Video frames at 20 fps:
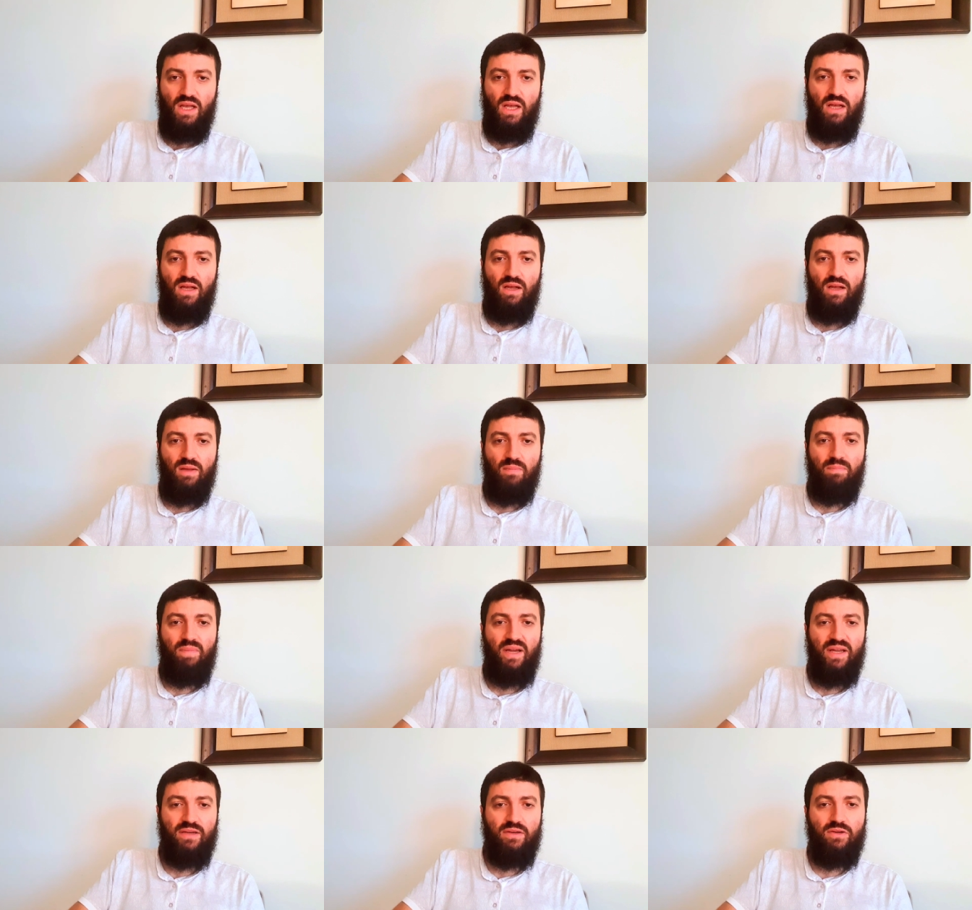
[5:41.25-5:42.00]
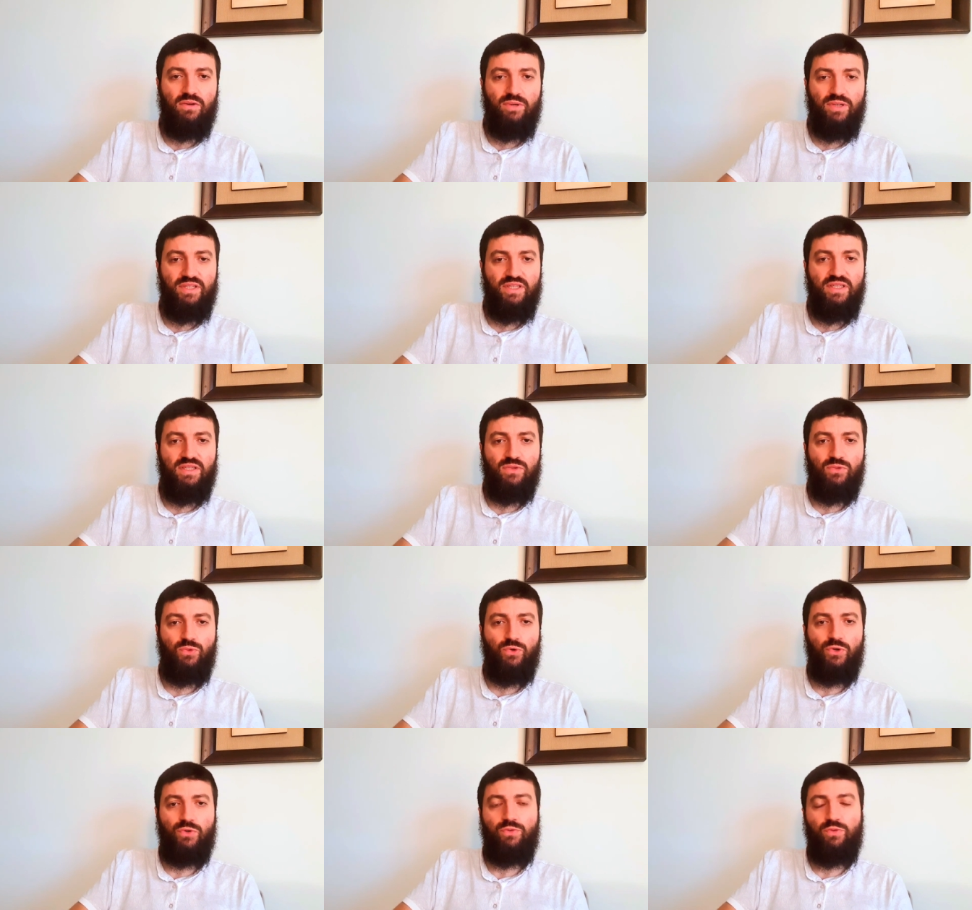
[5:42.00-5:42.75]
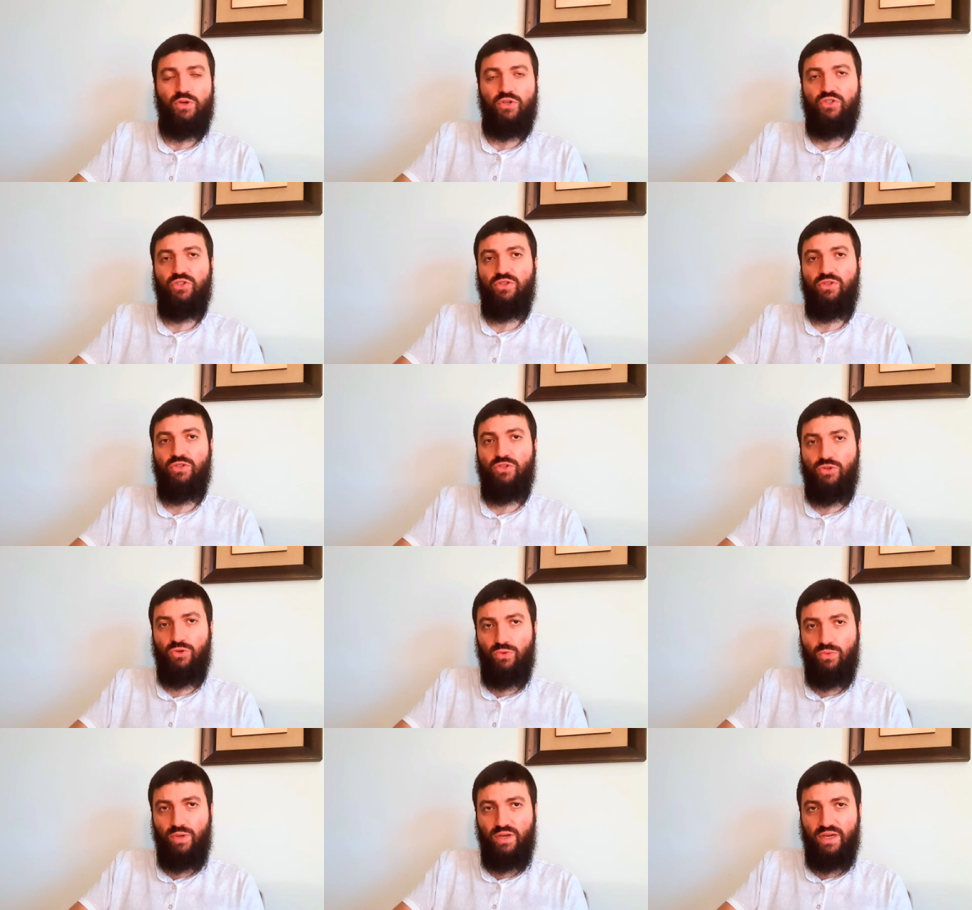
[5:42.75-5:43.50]
Uh, minorities were crushed
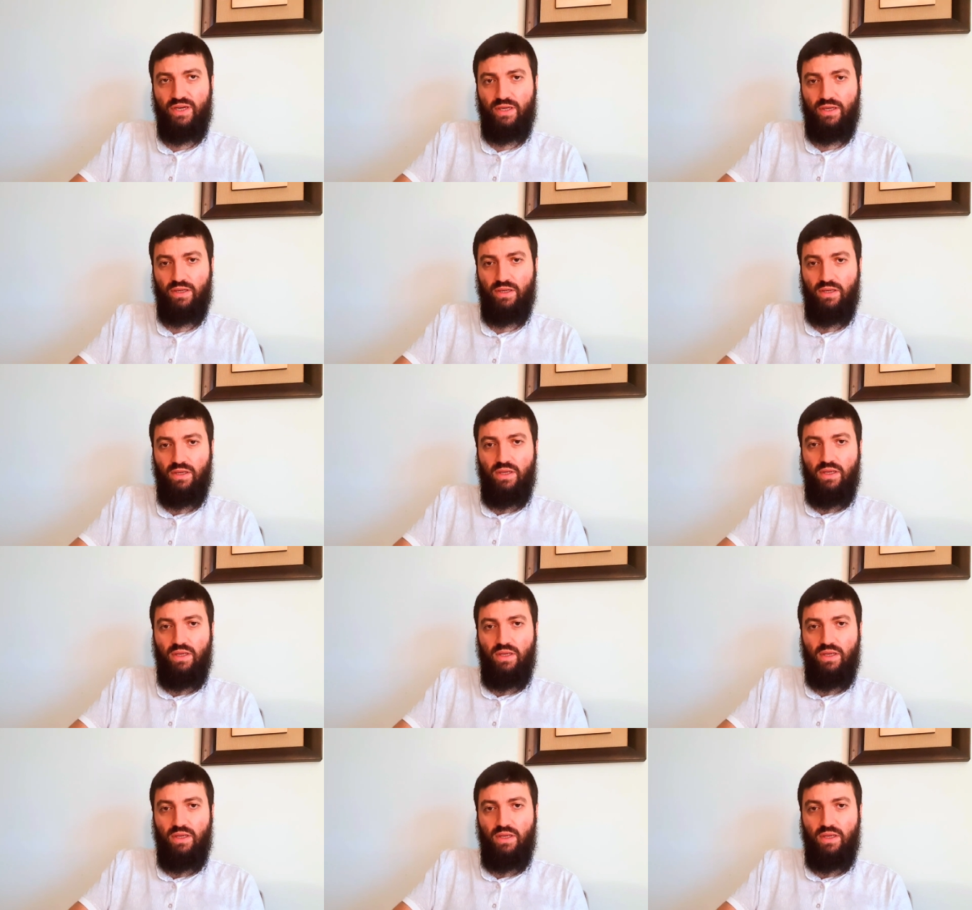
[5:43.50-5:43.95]
during